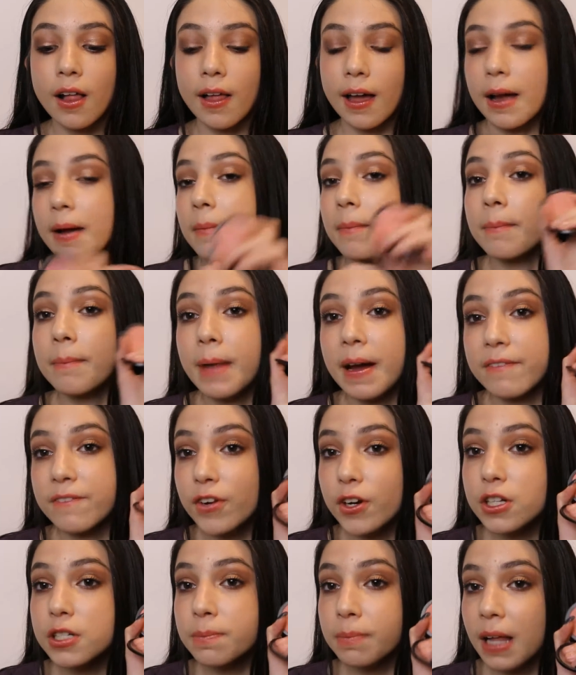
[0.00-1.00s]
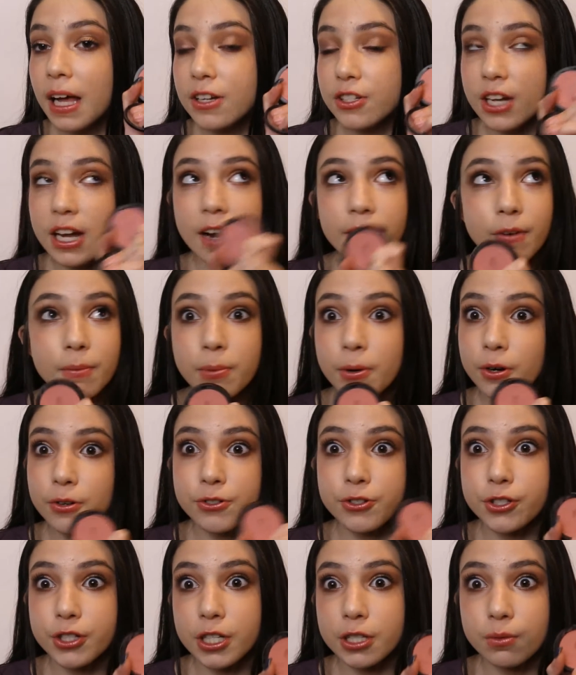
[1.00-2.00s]
like my first blush I ever
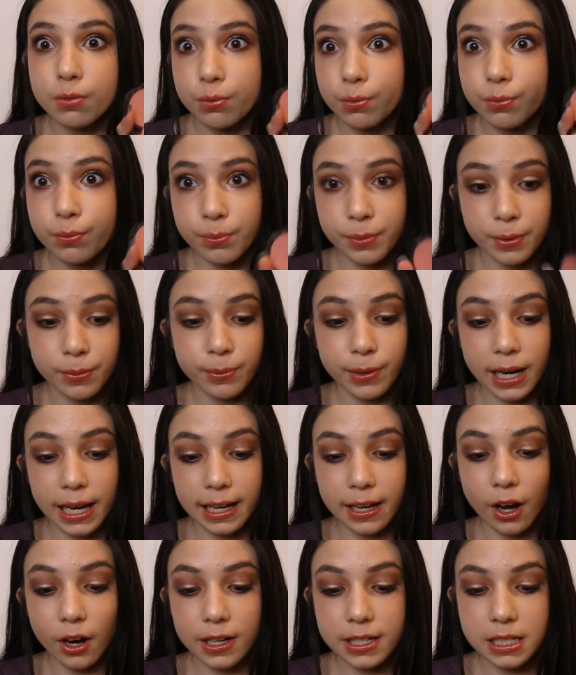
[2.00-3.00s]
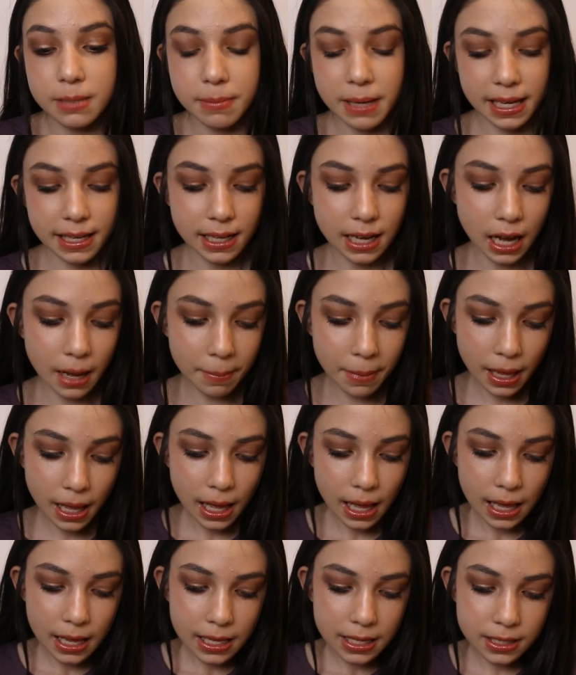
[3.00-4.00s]
purchased when I got into makeup.
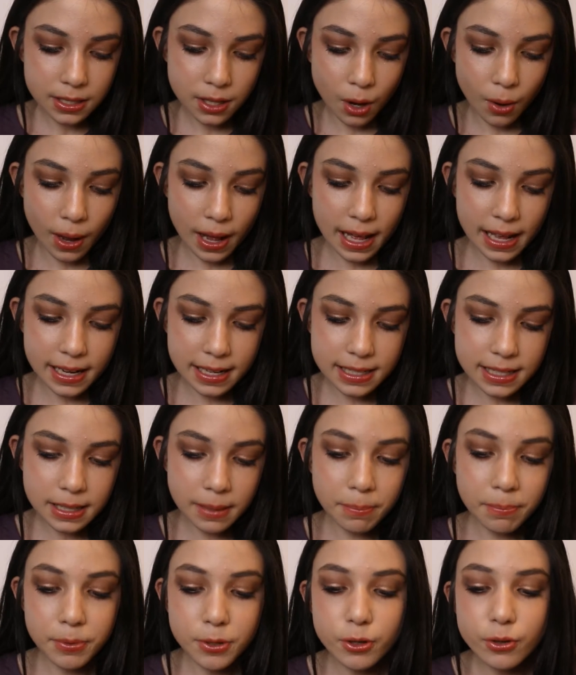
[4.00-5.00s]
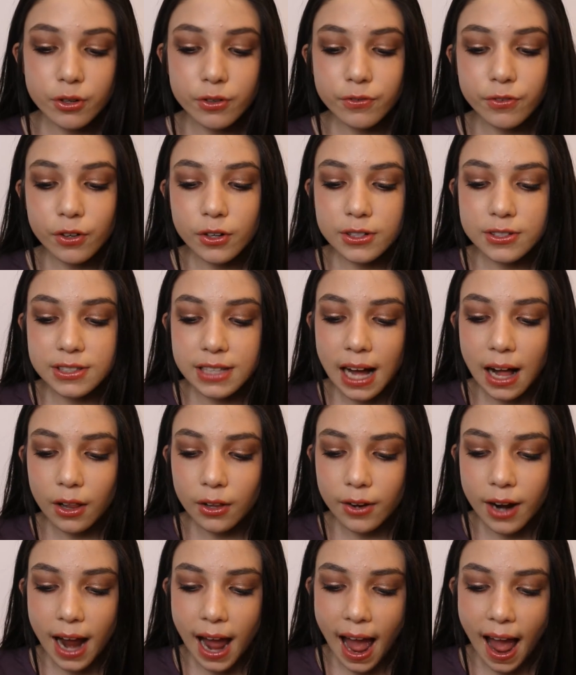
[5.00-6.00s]
So, and it's the beautifulest
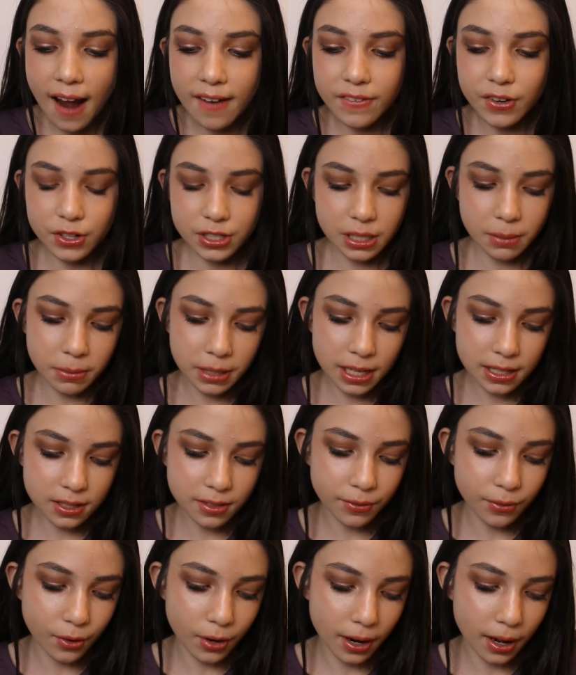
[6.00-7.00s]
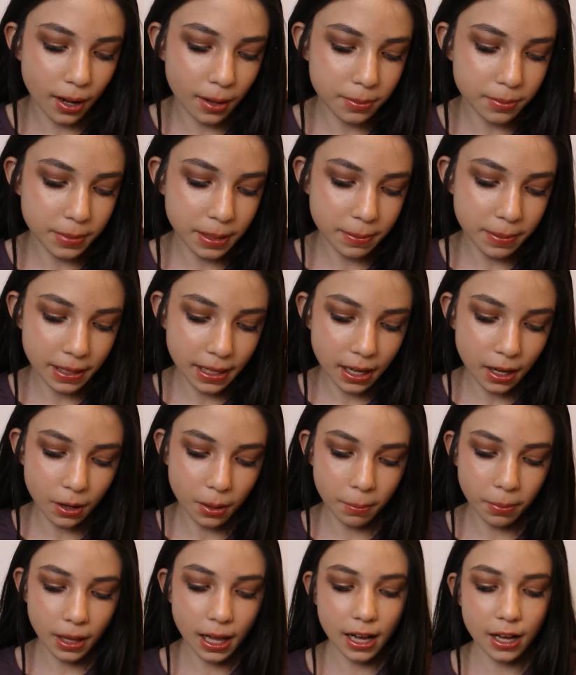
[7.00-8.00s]
color ever. Someone at Sephora helped me pick
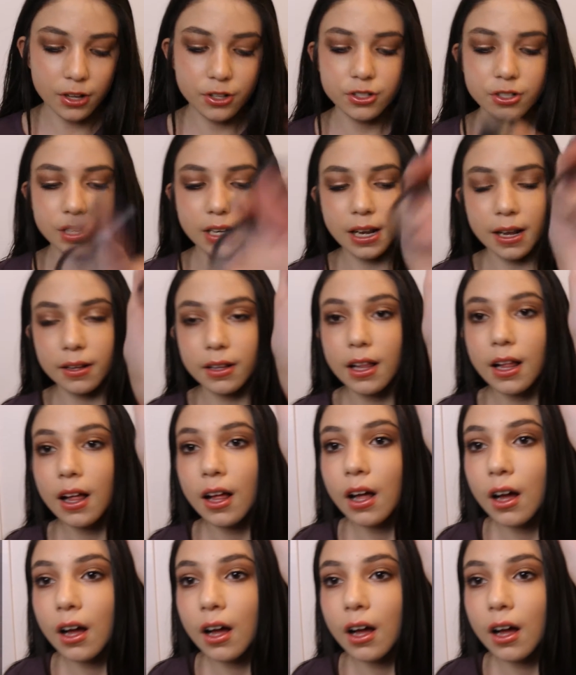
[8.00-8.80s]
out a blush, and I